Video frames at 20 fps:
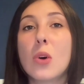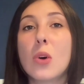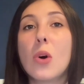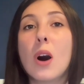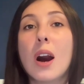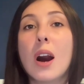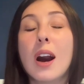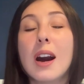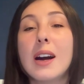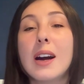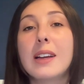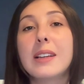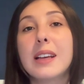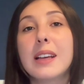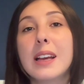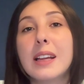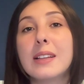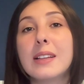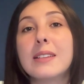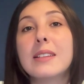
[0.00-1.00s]
So I
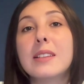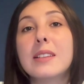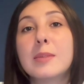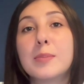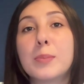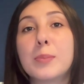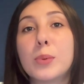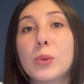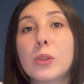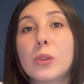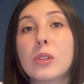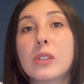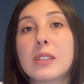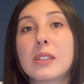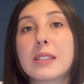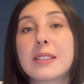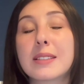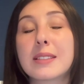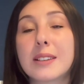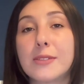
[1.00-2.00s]
added
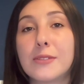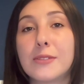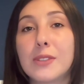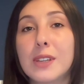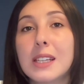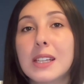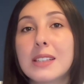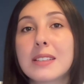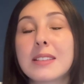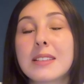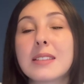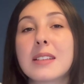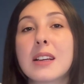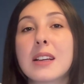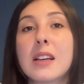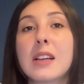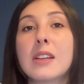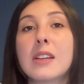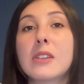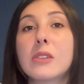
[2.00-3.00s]
plural suffix
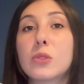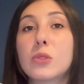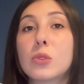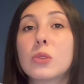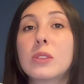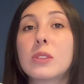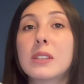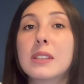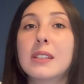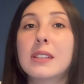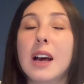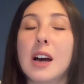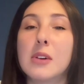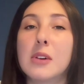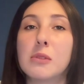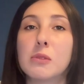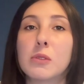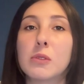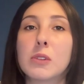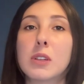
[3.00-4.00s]
to the
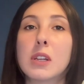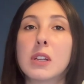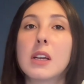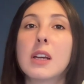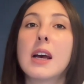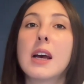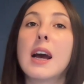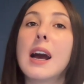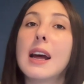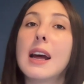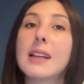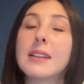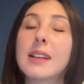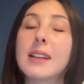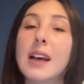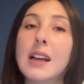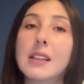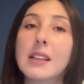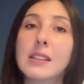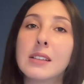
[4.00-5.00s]
noun. And
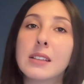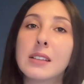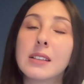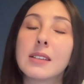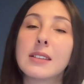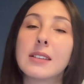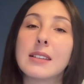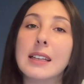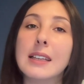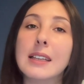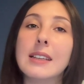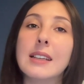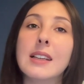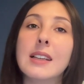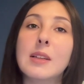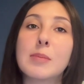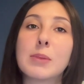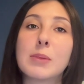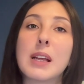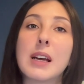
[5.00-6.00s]
then
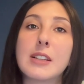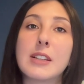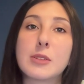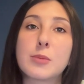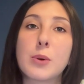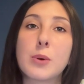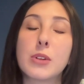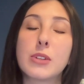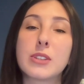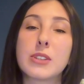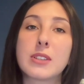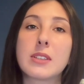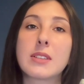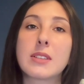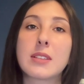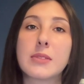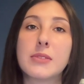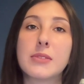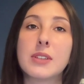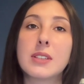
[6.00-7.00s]
değil plus personal
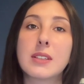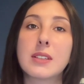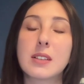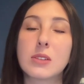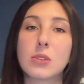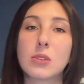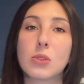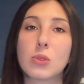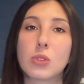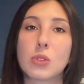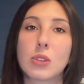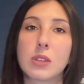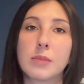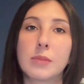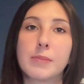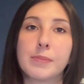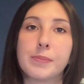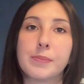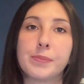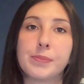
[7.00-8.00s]
suffix as usual.
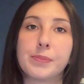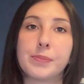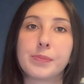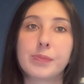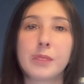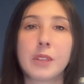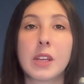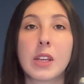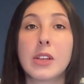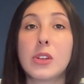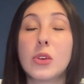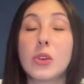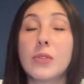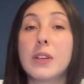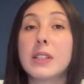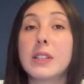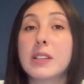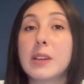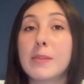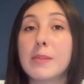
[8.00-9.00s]
You
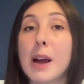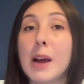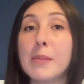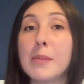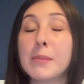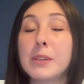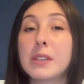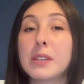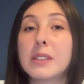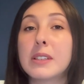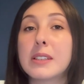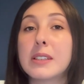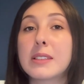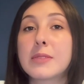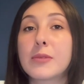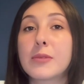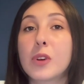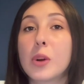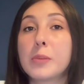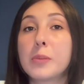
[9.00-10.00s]
will remember
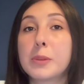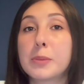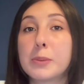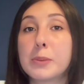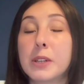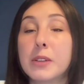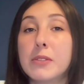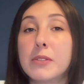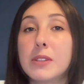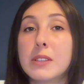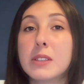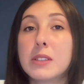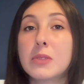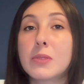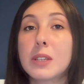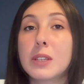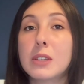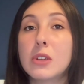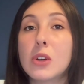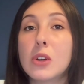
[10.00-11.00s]
this from the previous
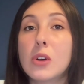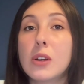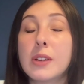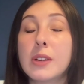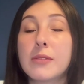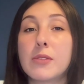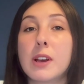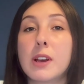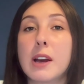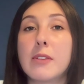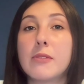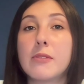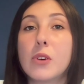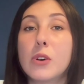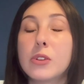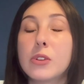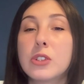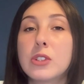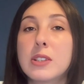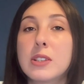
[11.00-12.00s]
video if you have
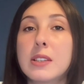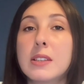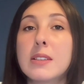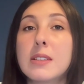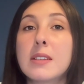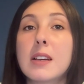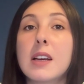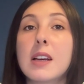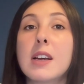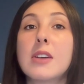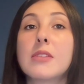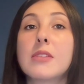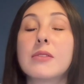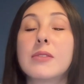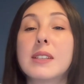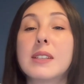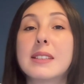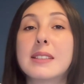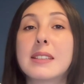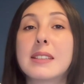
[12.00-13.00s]
watched it.
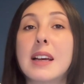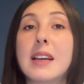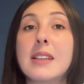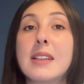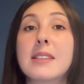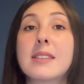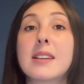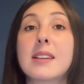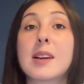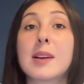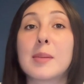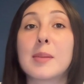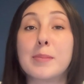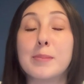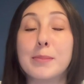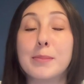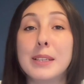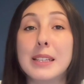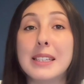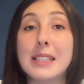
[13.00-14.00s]
We said
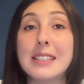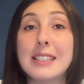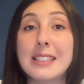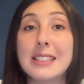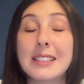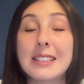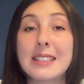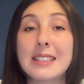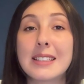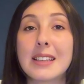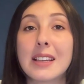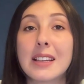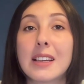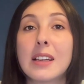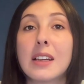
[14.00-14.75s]
biz